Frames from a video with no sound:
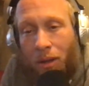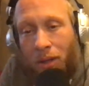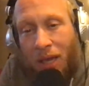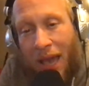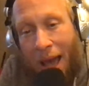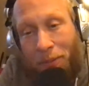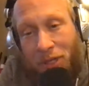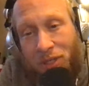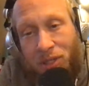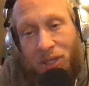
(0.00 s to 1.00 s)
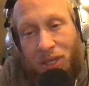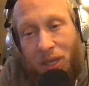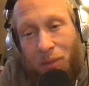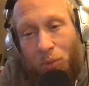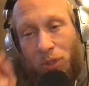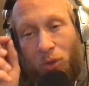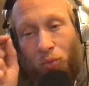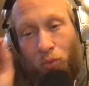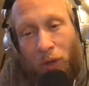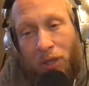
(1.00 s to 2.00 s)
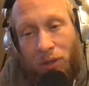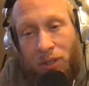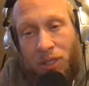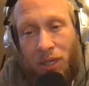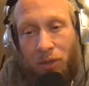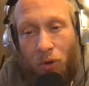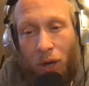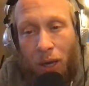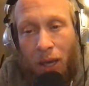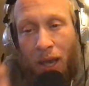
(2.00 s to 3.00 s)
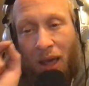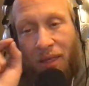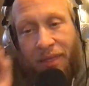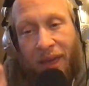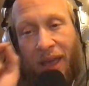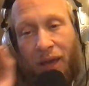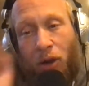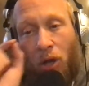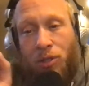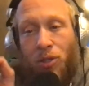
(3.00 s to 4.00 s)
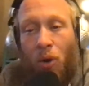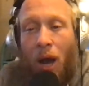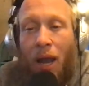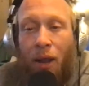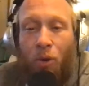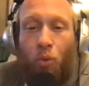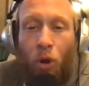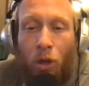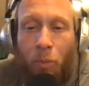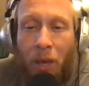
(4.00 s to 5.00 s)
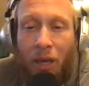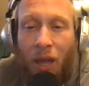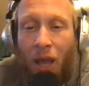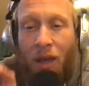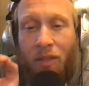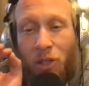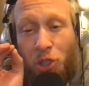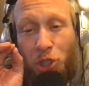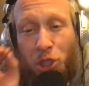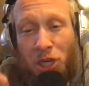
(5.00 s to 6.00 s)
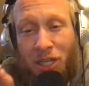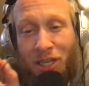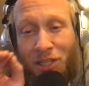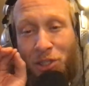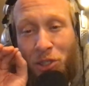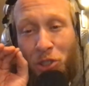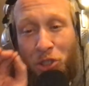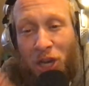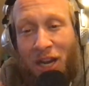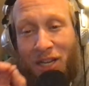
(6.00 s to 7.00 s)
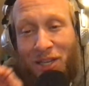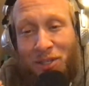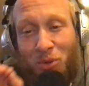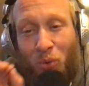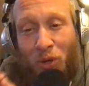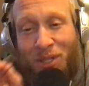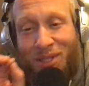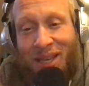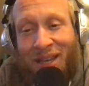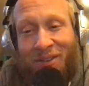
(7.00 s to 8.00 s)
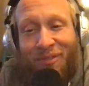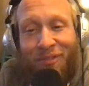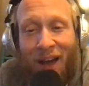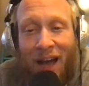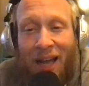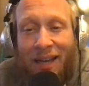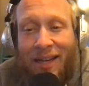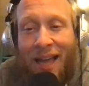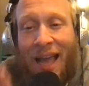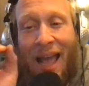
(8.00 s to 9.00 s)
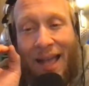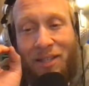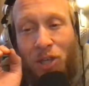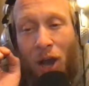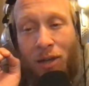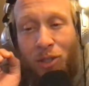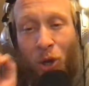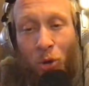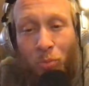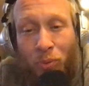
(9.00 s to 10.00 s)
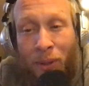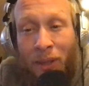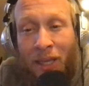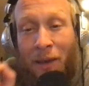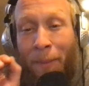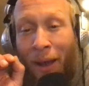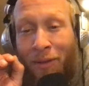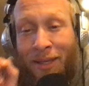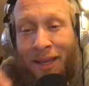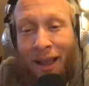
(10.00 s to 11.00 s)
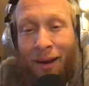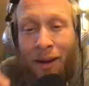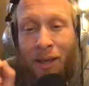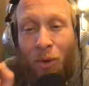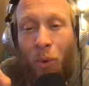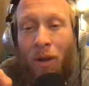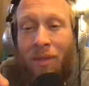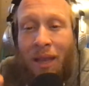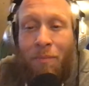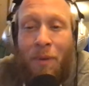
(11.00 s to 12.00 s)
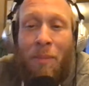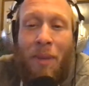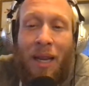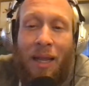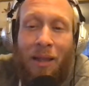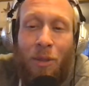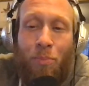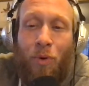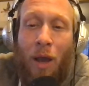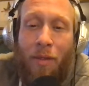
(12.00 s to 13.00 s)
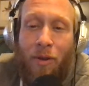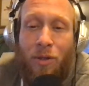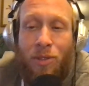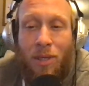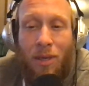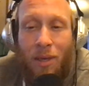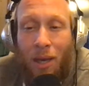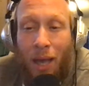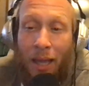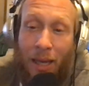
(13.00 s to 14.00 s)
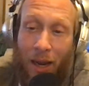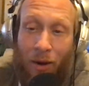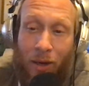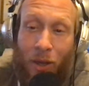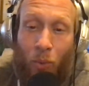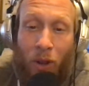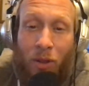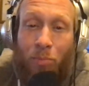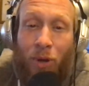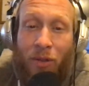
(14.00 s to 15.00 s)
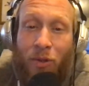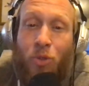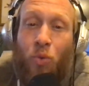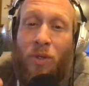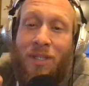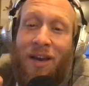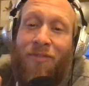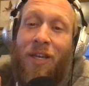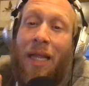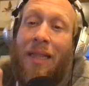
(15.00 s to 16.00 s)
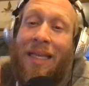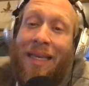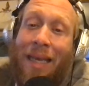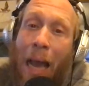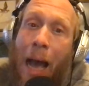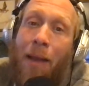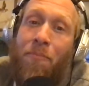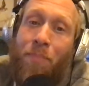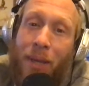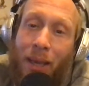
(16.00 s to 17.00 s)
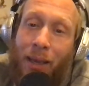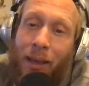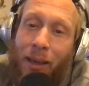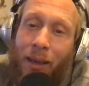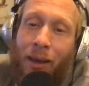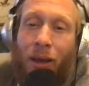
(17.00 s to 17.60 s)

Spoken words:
The captain's team was the real decoy. They had also hired workmen, the shittiest, shadiest ones they could find, and talked openly about the area where they'd be meeting the brothers, an area where the brothers would definitely not be.